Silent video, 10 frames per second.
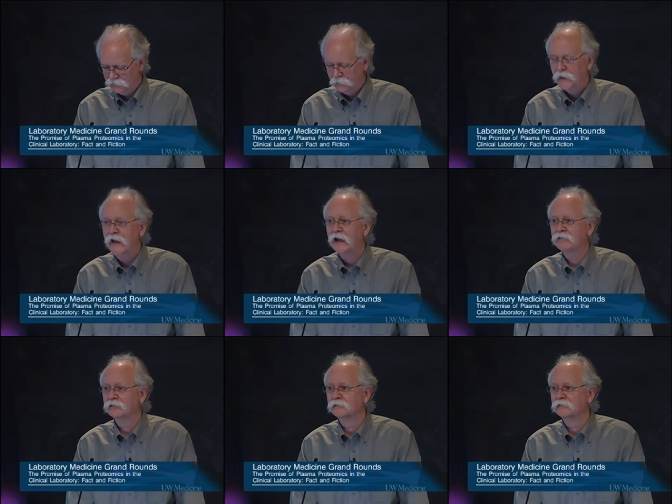they can't
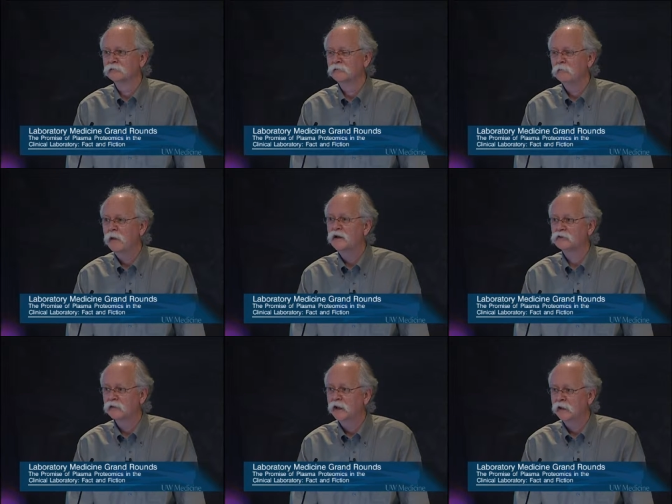even
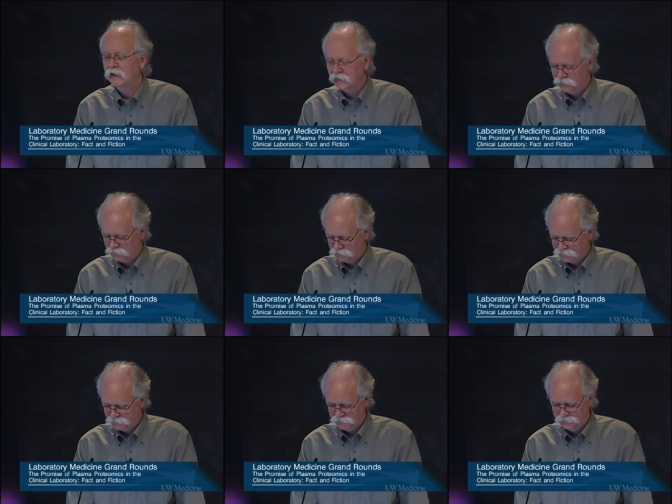measure 10 nanoliters,
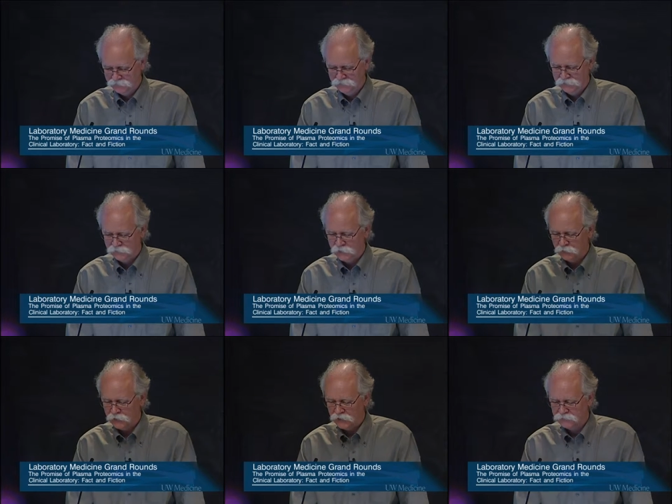so it's better to
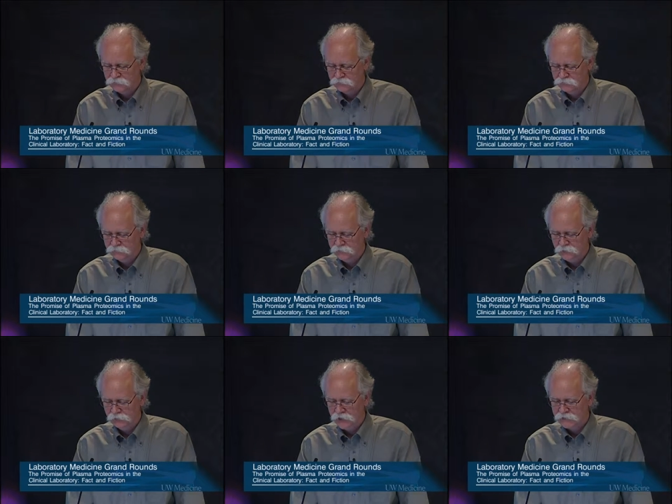be for,
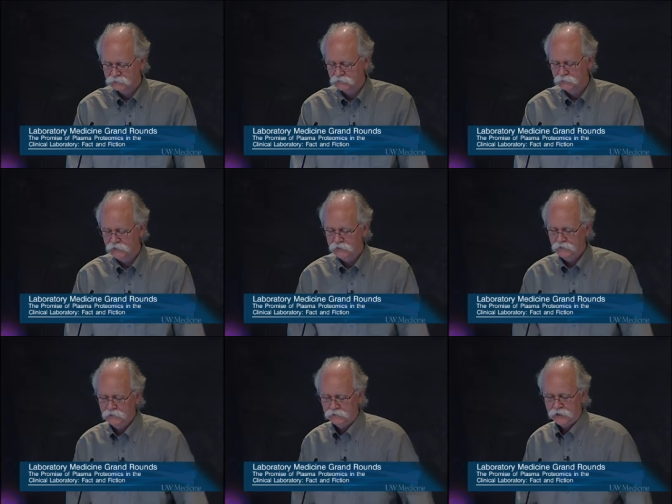able to ask for
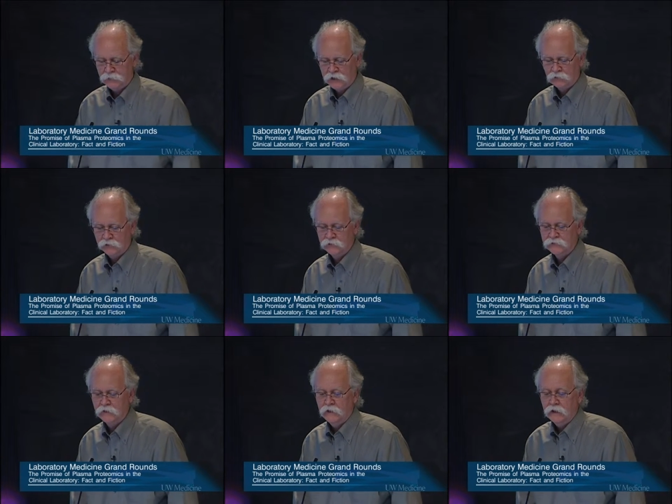10
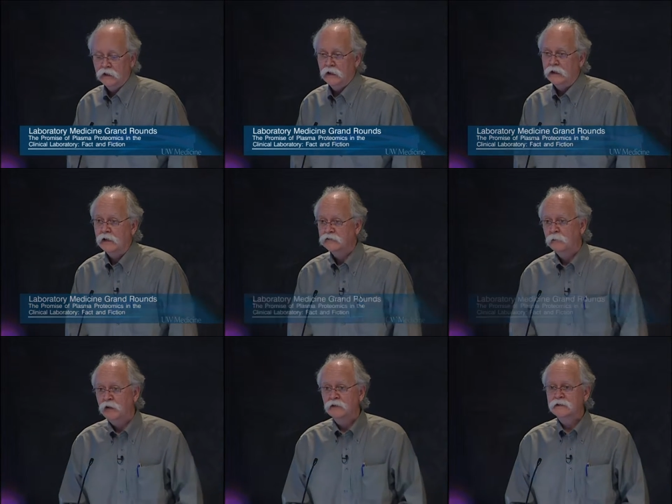microliters. Now, some
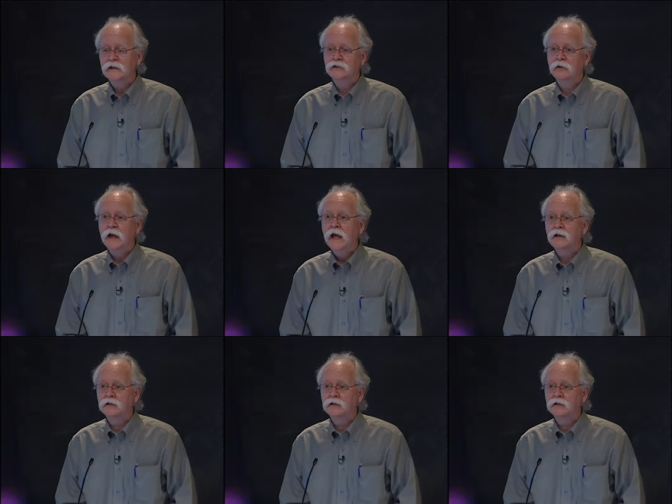obvious things you can